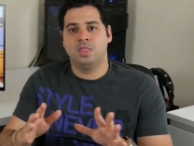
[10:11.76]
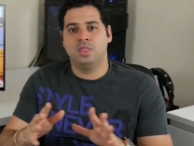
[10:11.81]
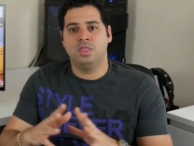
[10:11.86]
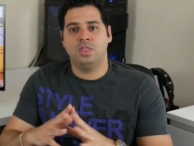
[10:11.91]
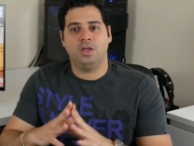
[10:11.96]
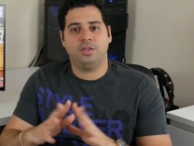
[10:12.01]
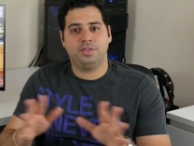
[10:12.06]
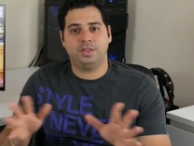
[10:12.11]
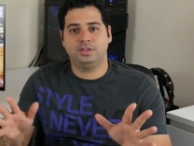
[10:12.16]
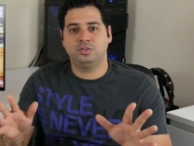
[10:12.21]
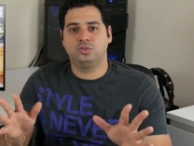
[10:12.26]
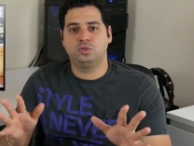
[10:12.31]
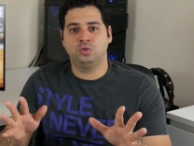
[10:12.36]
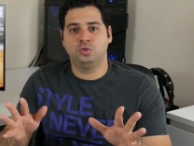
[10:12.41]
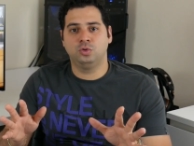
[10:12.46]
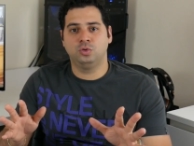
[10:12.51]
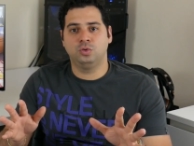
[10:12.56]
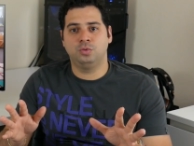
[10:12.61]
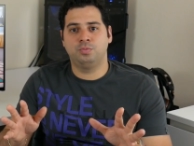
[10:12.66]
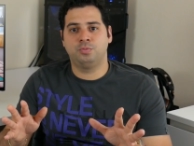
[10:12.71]
nothing
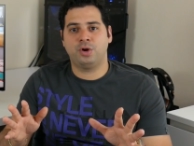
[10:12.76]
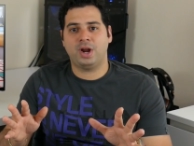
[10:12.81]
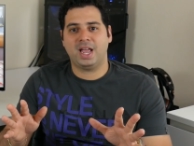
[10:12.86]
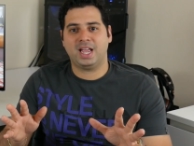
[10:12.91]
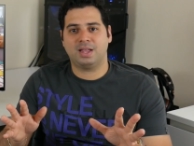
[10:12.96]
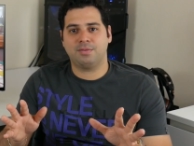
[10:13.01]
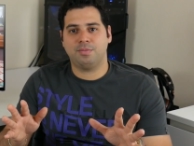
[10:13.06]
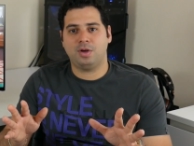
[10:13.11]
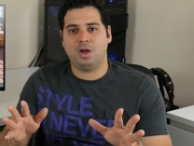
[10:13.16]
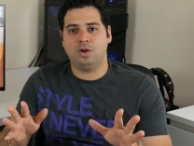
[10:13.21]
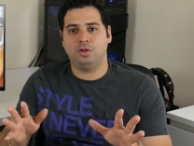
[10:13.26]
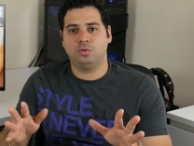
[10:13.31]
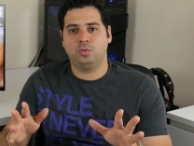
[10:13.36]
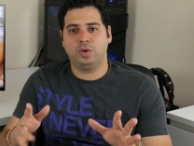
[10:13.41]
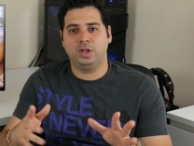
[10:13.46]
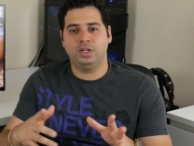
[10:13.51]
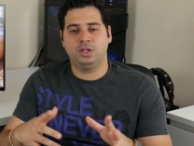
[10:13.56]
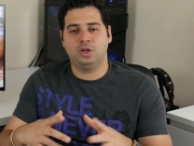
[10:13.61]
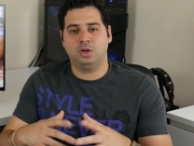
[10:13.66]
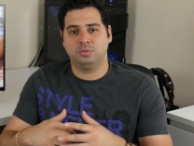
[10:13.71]
to brag about
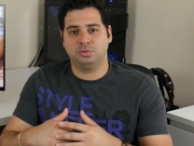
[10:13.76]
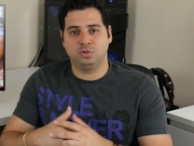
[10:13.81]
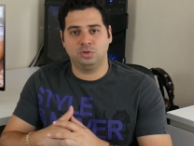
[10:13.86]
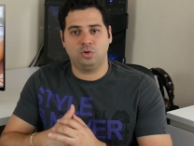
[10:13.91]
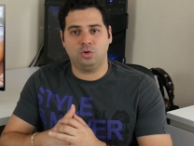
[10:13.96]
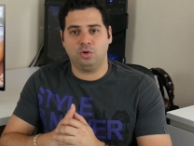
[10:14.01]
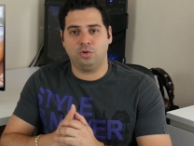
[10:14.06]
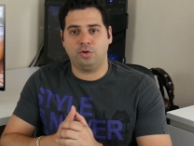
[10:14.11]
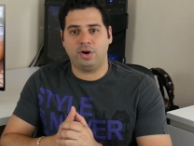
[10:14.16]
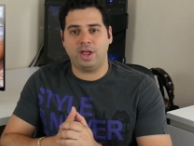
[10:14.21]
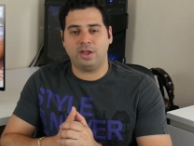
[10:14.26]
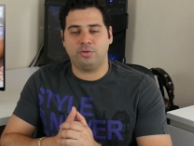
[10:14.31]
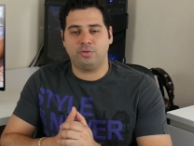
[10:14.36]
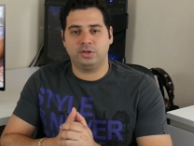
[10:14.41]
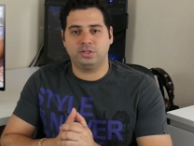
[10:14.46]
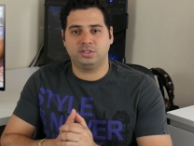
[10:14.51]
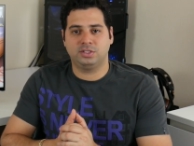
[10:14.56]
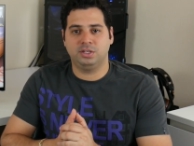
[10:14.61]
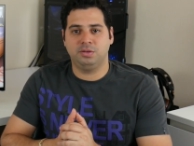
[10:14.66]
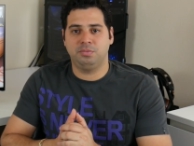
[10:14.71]
when it comes to color
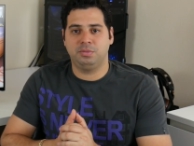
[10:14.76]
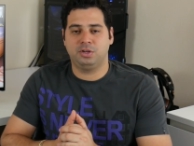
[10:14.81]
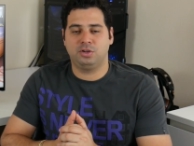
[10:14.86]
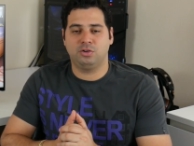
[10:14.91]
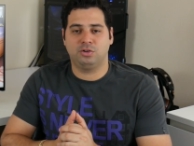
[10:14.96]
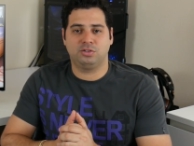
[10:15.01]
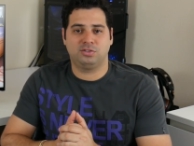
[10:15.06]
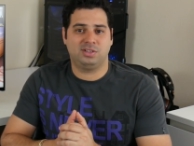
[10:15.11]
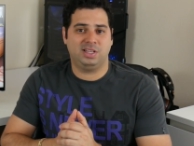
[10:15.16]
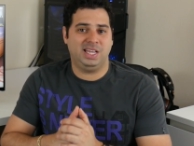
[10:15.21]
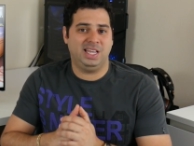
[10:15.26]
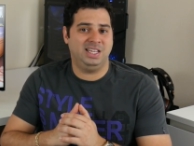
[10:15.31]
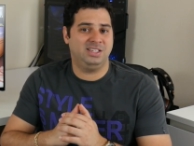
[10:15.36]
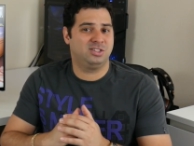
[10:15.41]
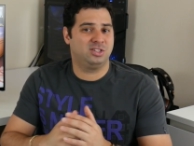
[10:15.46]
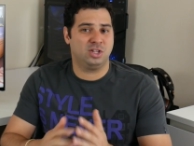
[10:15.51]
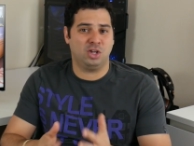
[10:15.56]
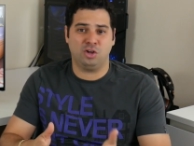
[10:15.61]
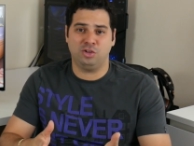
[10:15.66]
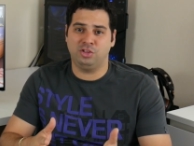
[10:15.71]
accuracy because
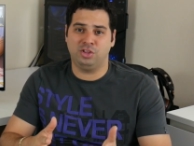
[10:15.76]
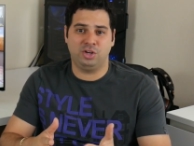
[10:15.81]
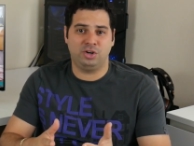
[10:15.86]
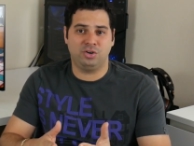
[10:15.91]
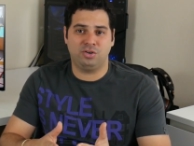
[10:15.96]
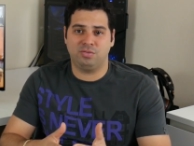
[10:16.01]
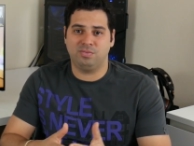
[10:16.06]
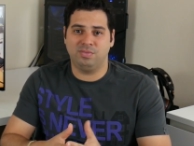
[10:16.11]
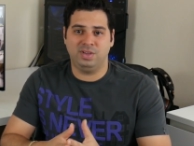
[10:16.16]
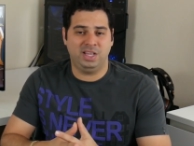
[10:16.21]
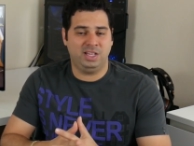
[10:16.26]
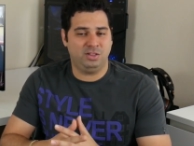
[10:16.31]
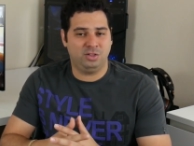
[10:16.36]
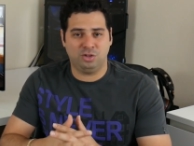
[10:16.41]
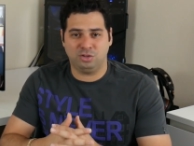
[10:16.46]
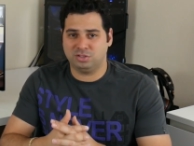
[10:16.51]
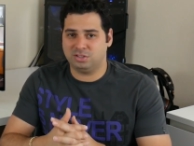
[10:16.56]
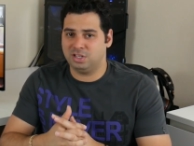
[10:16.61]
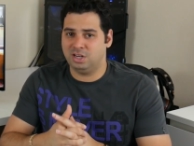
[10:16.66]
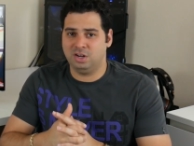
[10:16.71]
it's not there, it
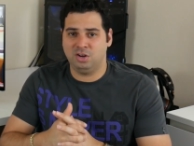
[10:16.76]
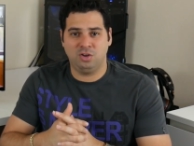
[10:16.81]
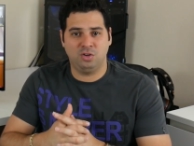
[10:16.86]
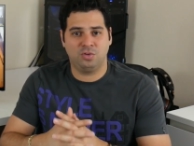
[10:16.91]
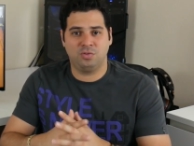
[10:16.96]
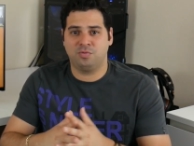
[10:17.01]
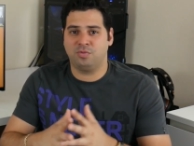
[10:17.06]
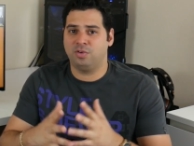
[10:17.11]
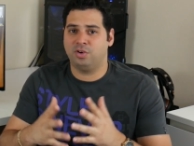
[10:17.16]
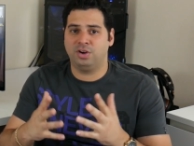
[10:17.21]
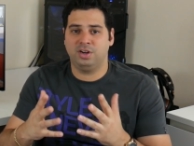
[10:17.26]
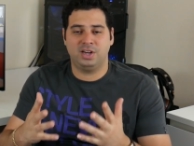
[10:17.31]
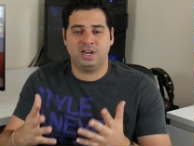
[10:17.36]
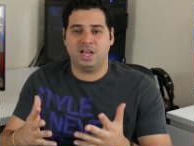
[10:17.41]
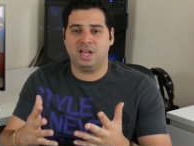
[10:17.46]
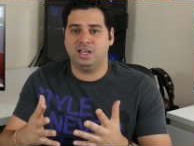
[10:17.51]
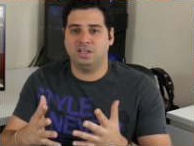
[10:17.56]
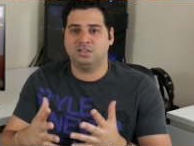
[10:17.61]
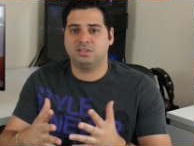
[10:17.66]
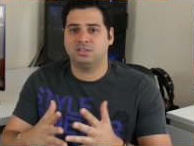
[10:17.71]
doesn't look very
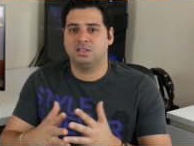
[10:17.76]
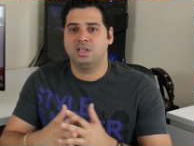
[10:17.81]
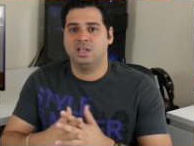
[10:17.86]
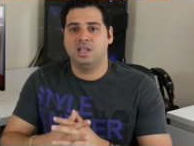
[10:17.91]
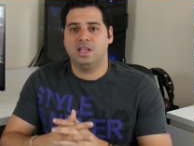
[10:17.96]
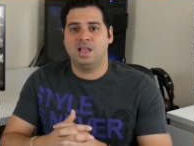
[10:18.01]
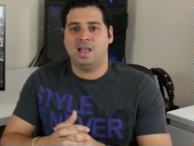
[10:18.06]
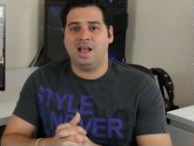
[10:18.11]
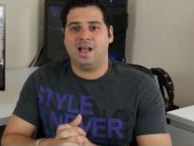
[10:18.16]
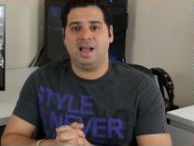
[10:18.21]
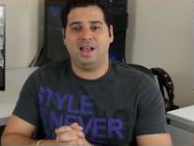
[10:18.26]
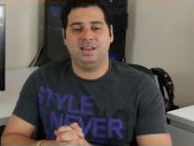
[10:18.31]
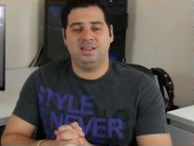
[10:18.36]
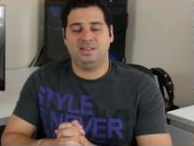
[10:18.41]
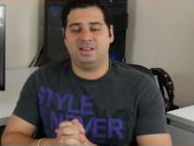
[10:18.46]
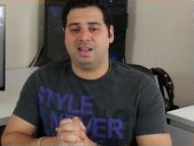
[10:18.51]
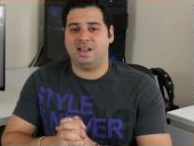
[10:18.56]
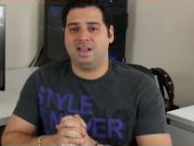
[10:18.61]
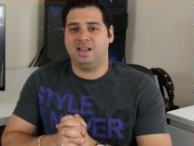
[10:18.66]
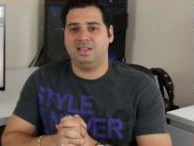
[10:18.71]
nice.
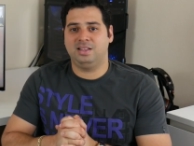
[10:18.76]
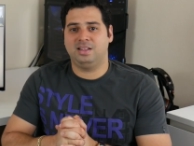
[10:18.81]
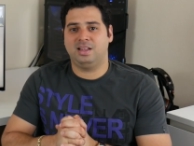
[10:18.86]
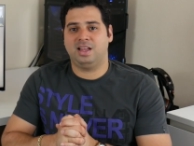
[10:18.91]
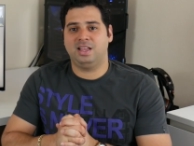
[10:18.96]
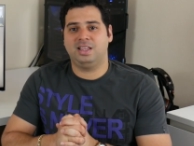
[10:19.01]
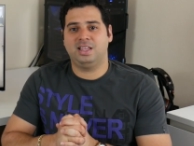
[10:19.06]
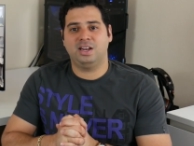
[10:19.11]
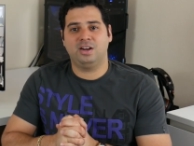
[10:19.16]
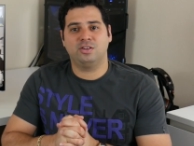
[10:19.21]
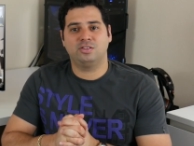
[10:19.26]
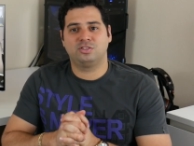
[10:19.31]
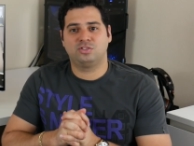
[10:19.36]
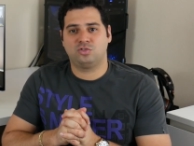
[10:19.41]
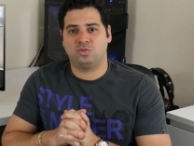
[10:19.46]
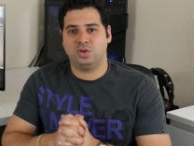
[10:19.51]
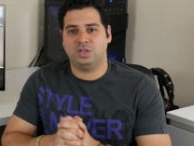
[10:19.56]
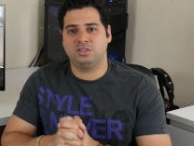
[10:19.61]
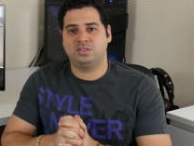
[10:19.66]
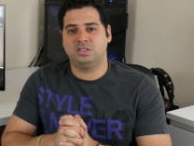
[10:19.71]
I cannot
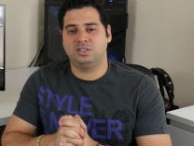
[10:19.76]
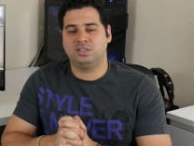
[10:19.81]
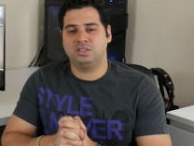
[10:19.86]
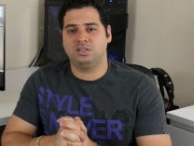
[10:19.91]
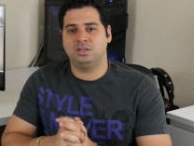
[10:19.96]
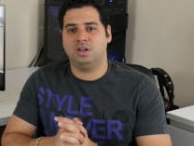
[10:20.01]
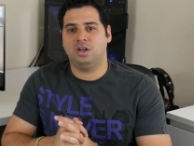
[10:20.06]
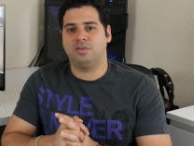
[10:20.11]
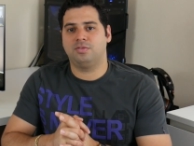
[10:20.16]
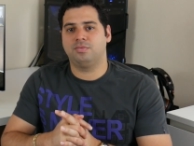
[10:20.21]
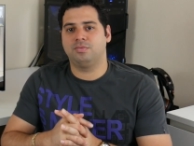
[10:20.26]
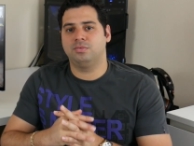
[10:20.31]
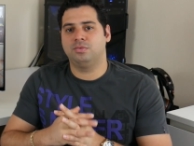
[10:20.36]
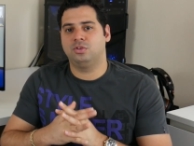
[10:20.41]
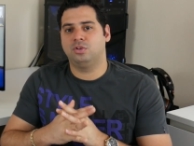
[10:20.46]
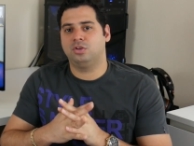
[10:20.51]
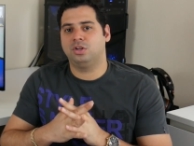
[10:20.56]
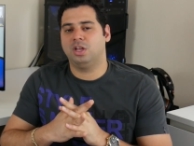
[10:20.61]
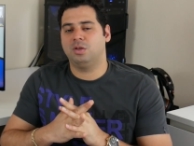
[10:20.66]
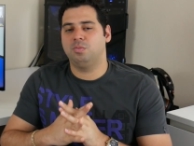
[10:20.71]
stress this enough,
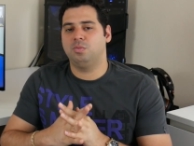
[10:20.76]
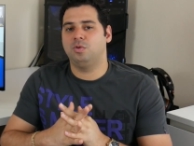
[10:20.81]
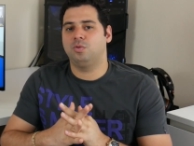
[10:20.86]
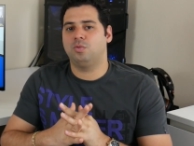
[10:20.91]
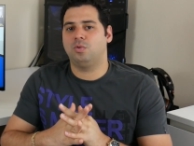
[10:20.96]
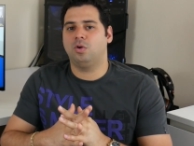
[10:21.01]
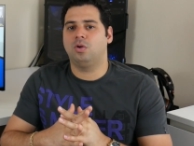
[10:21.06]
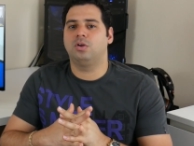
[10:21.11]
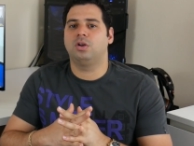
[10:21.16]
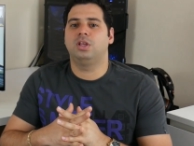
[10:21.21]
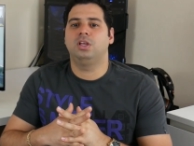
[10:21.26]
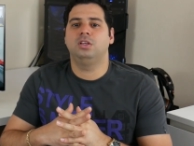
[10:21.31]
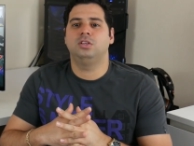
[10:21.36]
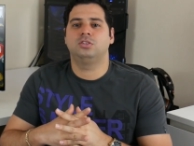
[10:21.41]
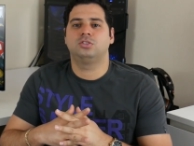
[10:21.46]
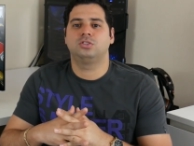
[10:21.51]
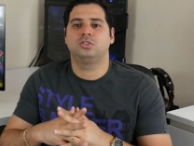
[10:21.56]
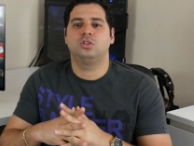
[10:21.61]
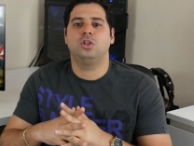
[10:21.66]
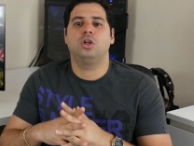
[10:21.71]
don't get me wrong,
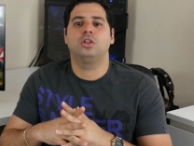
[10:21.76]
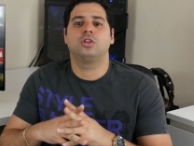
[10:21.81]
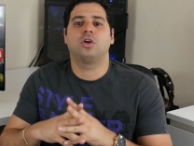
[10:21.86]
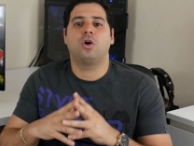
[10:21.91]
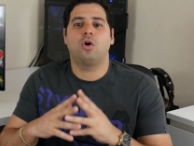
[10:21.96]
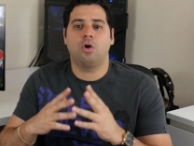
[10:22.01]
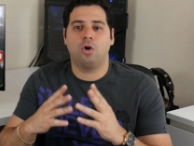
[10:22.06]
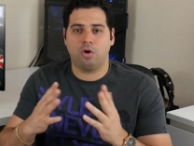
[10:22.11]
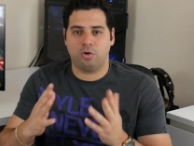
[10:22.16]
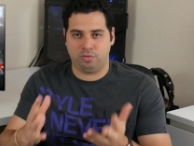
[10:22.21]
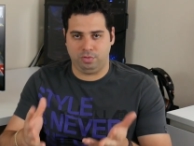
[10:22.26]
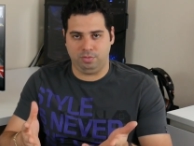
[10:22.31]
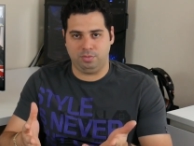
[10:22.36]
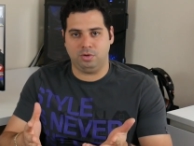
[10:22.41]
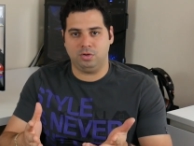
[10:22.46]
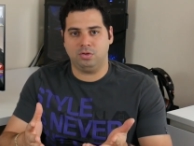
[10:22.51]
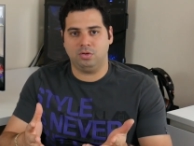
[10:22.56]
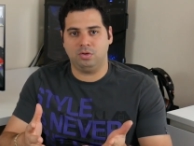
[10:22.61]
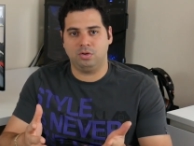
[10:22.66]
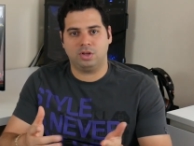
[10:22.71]
it's not
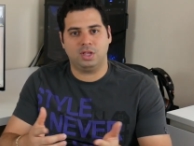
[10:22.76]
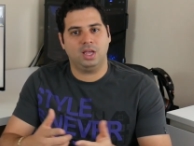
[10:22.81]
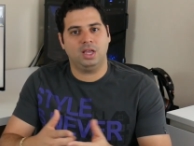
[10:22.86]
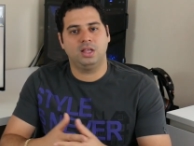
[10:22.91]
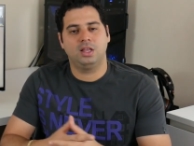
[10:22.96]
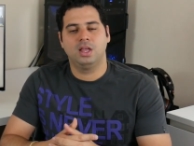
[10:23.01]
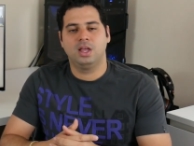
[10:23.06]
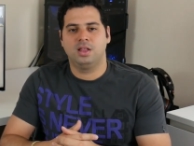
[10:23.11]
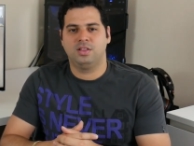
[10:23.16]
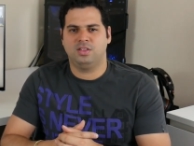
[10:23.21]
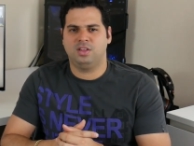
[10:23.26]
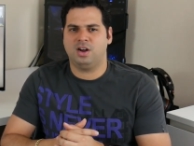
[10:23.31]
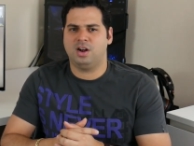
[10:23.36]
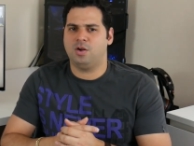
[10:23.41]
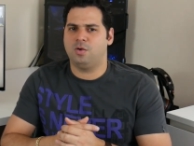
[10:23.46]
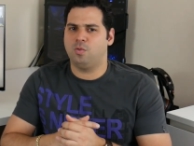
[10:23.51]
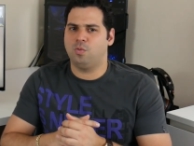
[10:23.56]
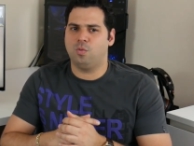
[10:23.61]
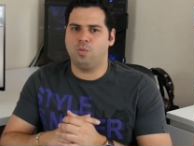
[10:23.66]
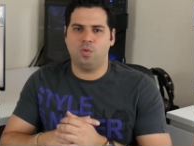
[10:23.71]
horrible, okay? There
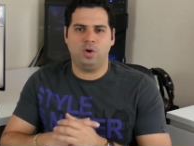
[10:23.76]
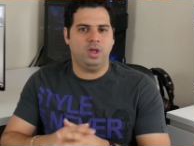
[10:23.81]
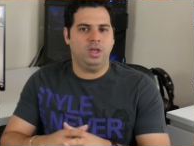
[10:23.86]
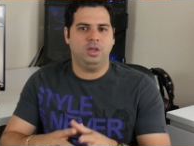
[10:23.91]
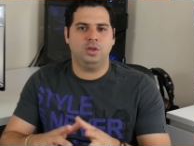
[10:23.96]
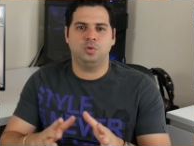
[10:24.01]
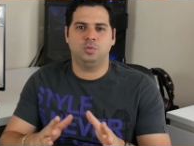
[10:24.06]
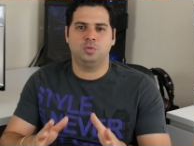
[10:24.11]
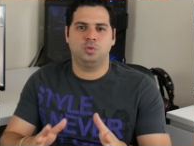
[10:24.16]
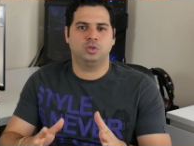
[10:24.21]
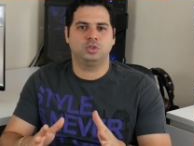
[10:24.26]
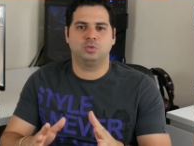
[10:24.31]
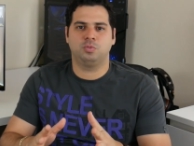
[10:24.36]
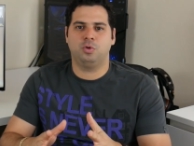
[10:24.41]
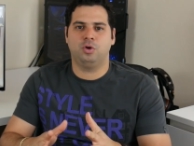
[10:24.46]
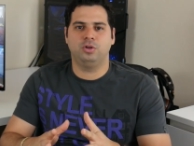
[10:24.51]
are way worse